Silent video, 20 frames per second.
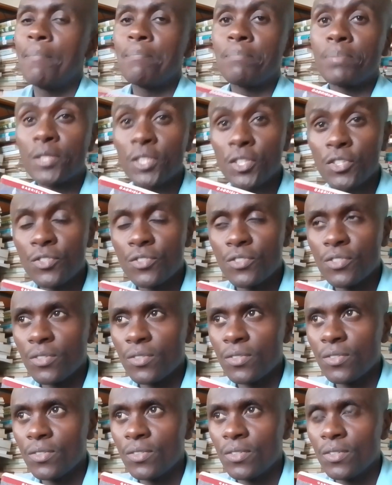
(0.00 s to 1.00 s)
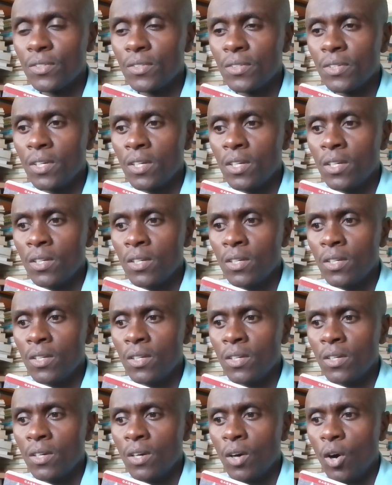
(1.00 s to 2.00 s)
priest
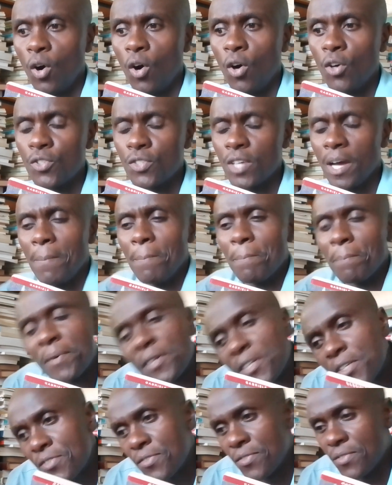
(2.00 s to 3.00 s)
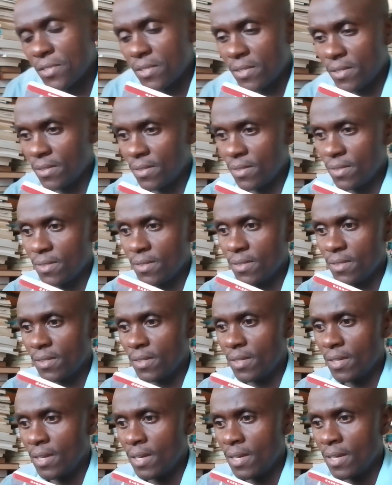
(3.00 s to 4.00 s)
or some priests
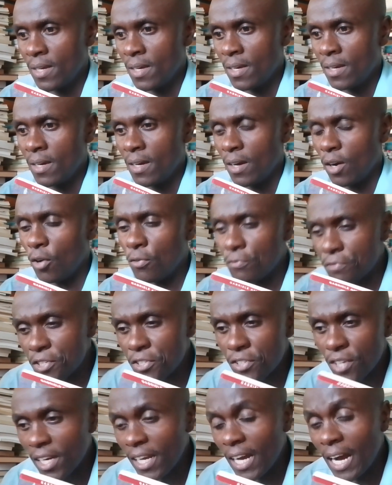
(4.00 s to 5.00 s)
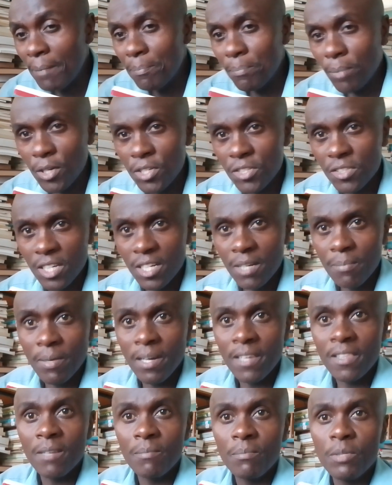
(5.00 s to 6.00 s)
officially appointed by the